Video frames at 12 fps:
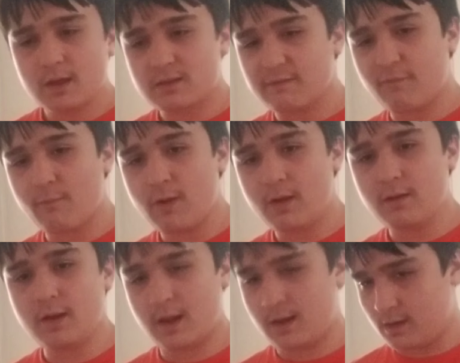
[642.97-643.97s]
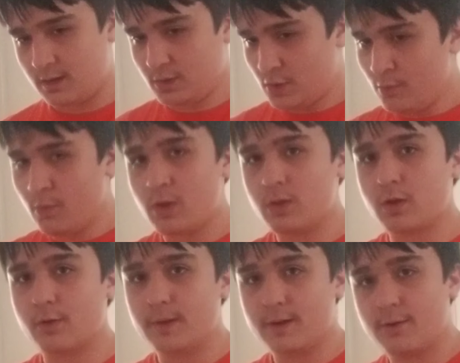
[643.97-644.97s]
Except for one, and you all
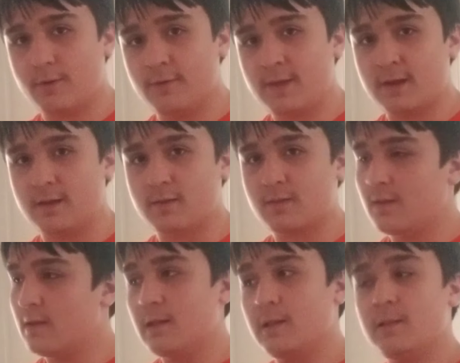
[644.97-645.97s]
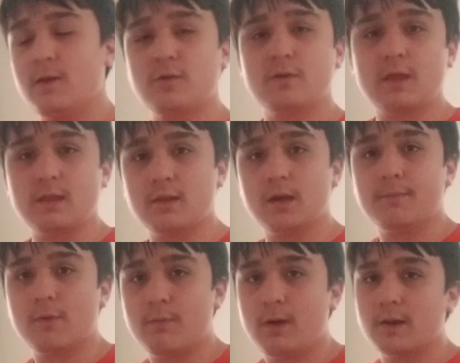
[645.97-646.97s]
already know who that is. Let's just get to
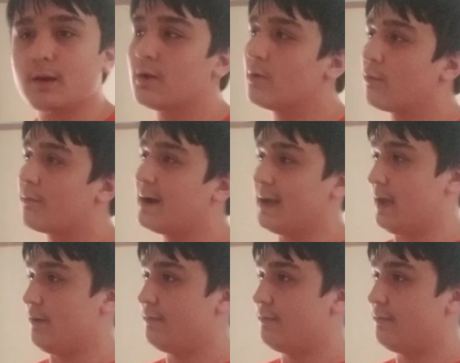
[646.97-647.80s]
number one right now.